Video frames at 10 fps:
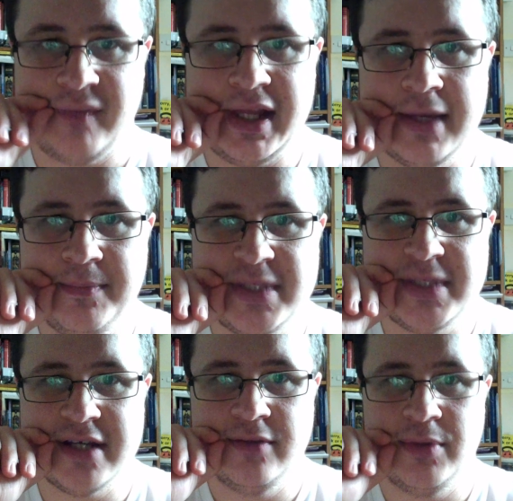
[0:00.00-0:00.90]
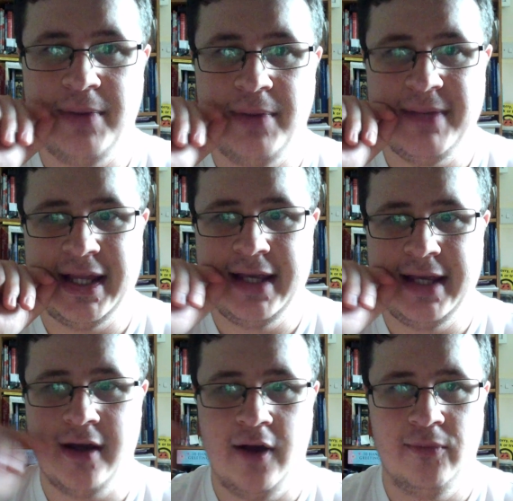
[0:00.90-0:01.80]
particular with the Premier League.
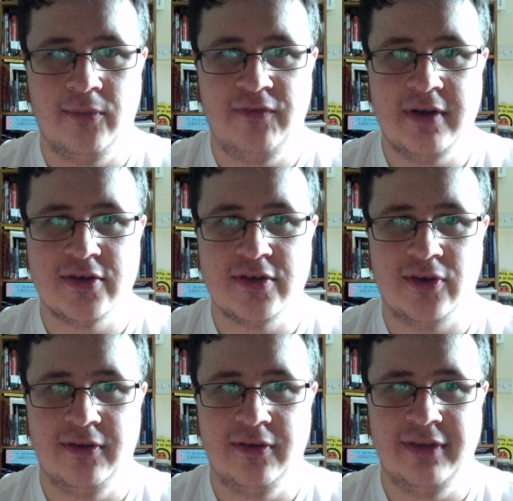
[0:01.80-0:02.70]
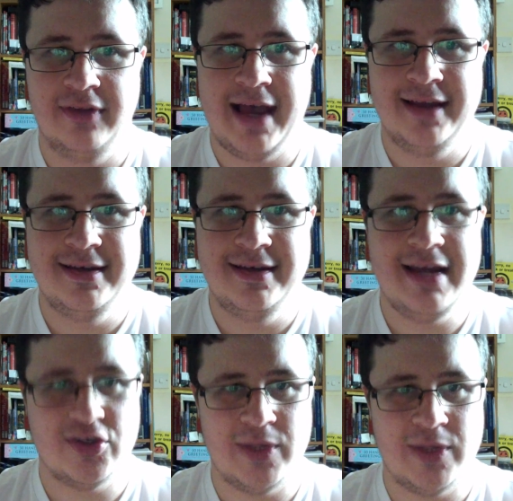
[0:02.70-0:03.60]
I will focus on that
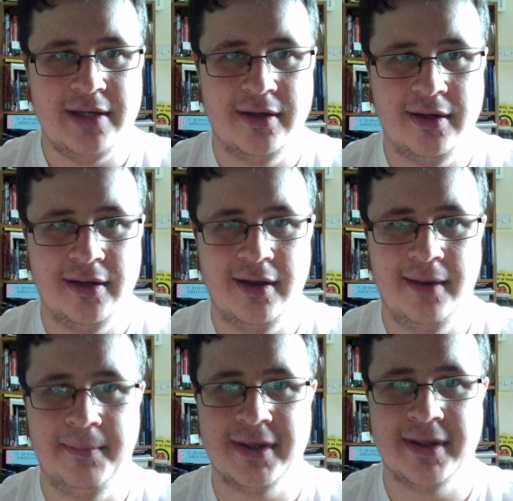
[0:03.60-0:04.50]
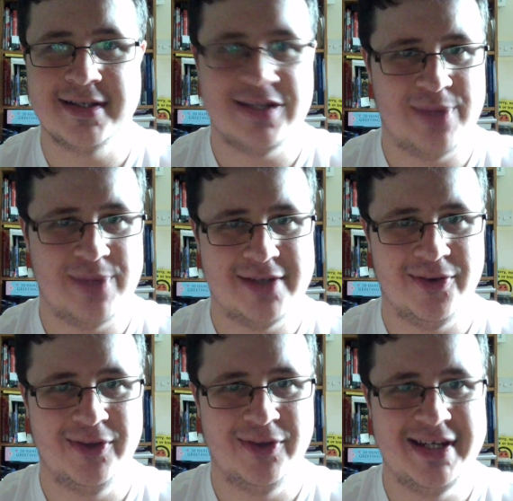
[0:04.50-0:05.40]
next week, because this week's
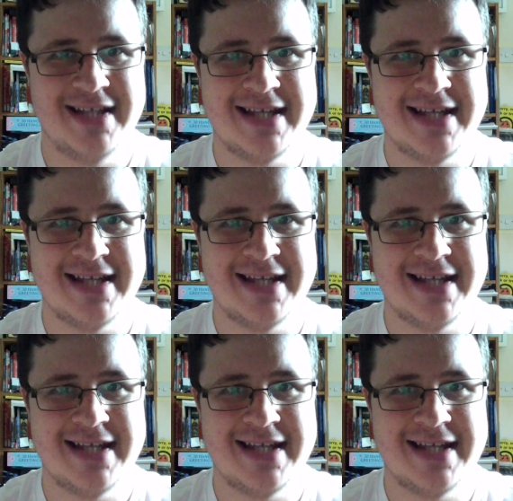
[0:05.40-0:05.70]
on international